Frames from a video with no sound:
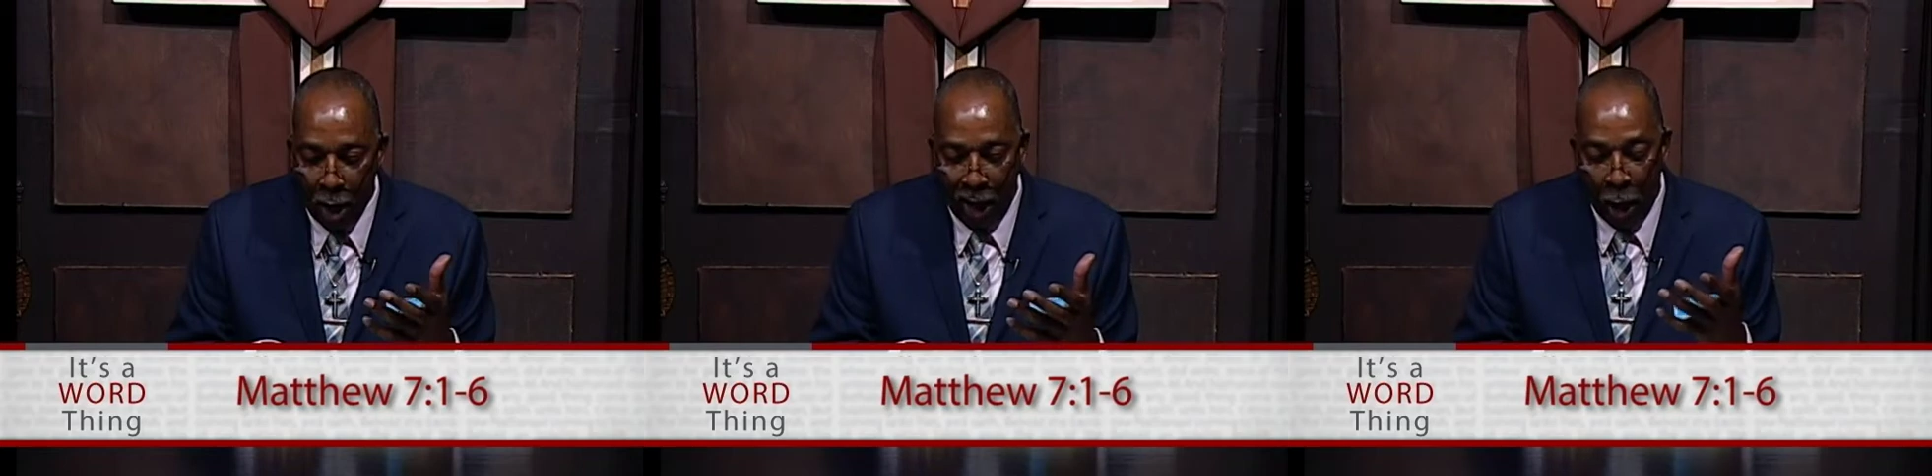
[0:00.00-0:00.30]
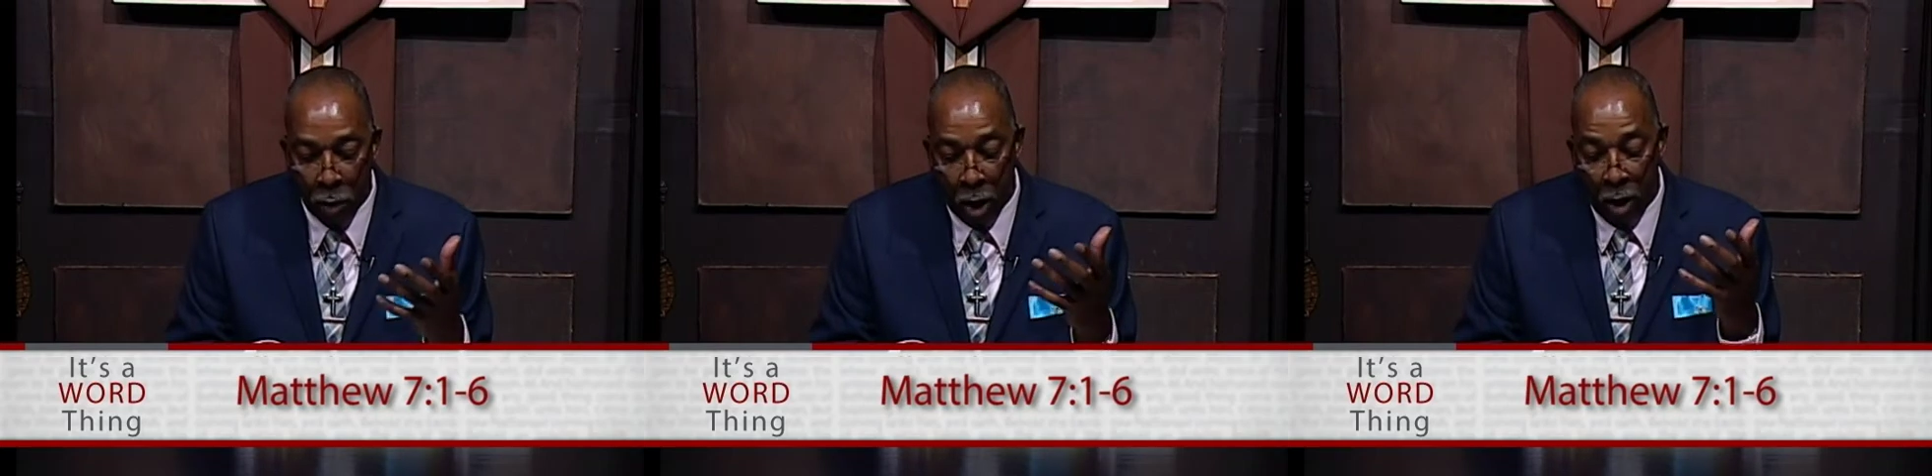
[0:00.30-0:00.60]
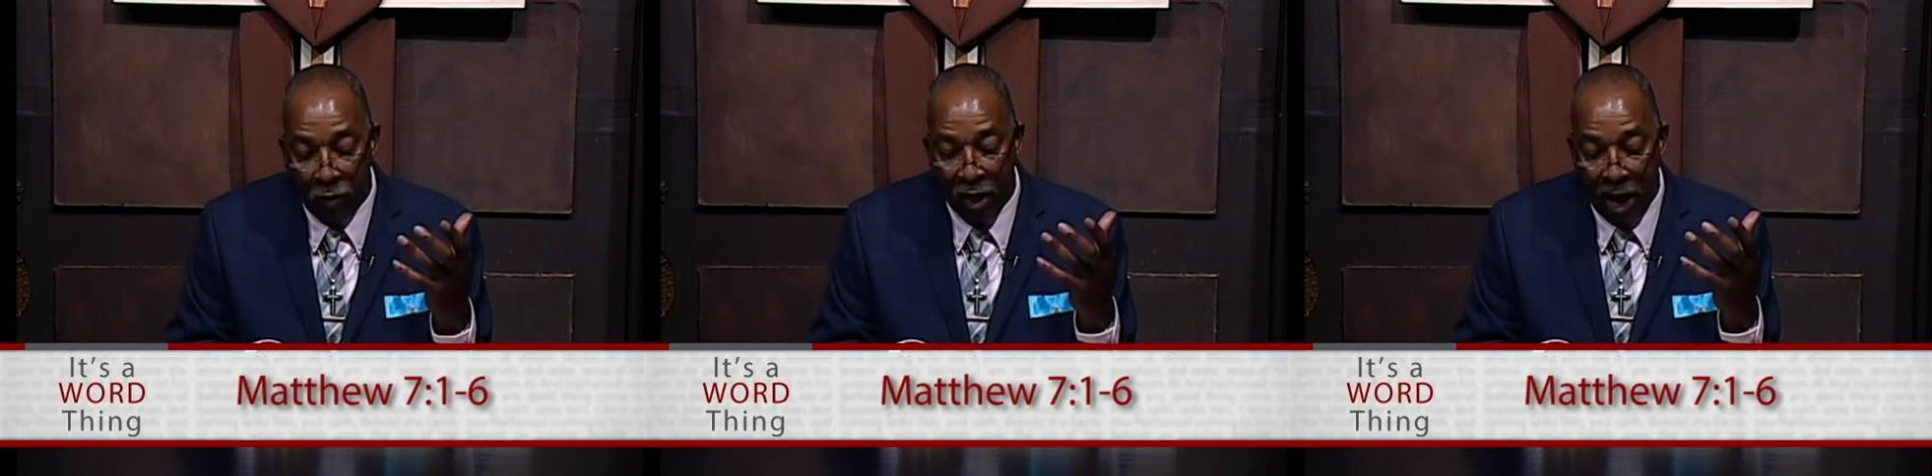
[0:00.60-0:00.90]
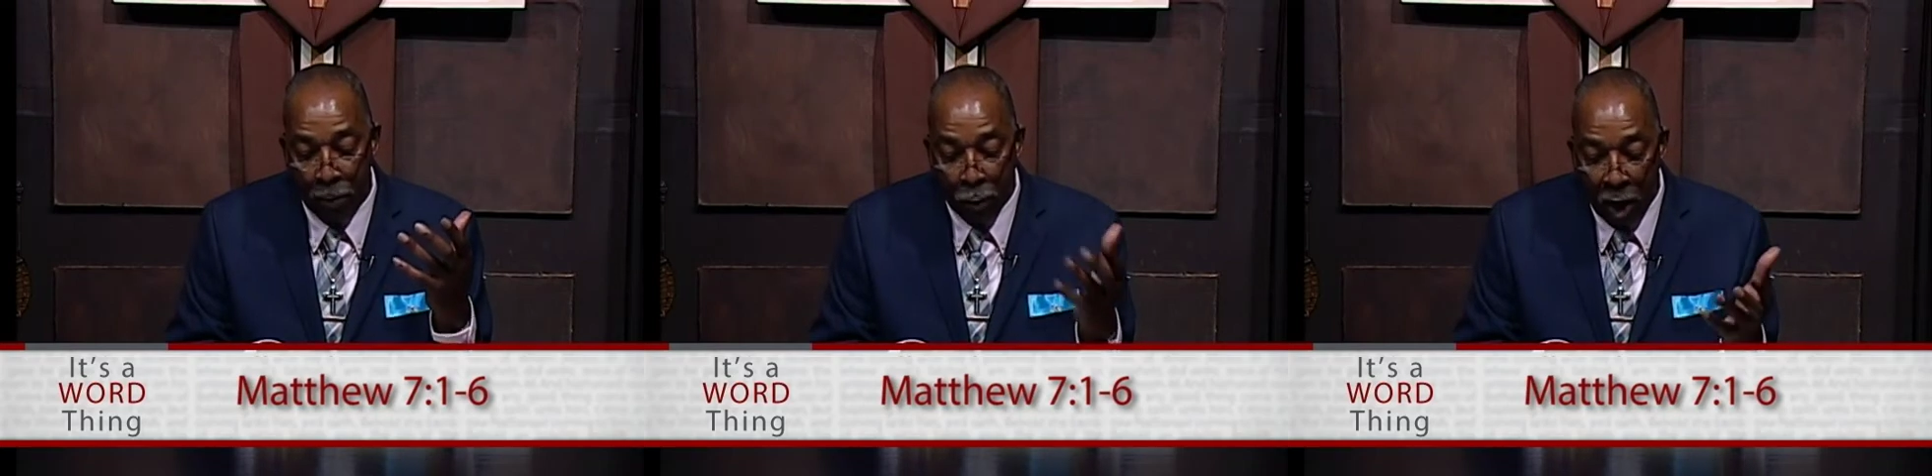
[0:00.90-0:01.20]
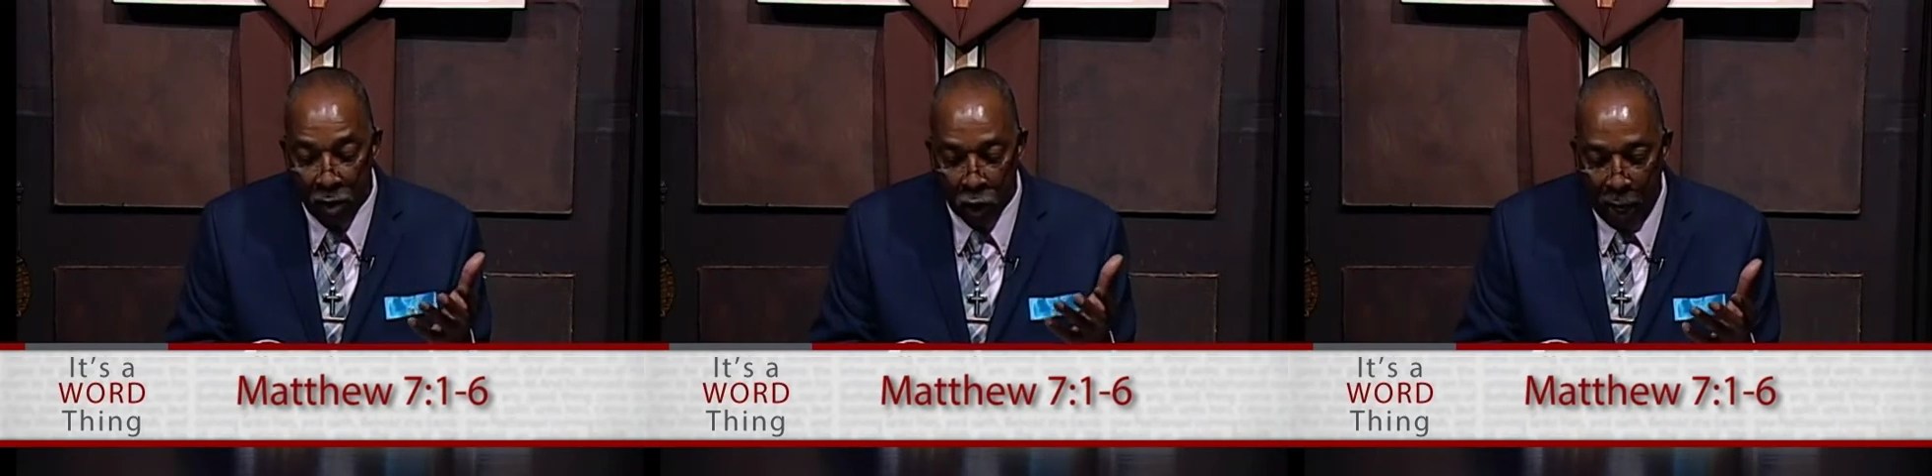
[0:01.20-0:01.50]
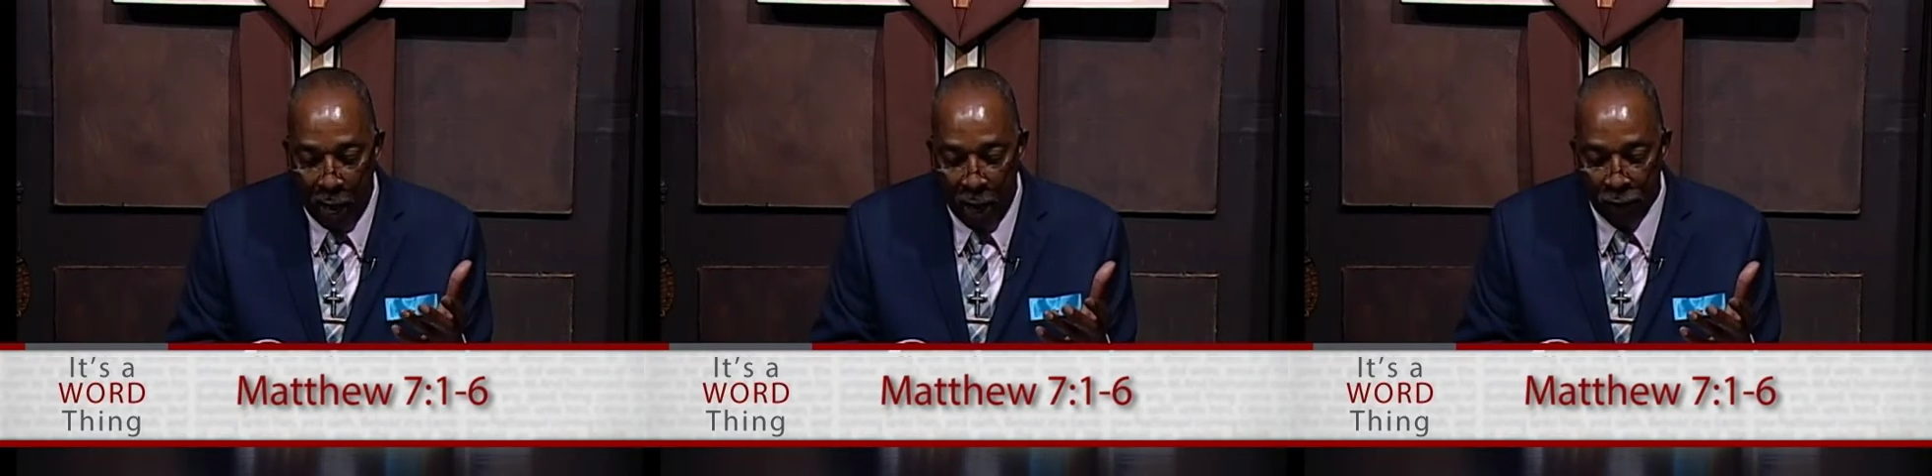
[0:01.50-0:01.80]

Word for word: out of thy brother's eye.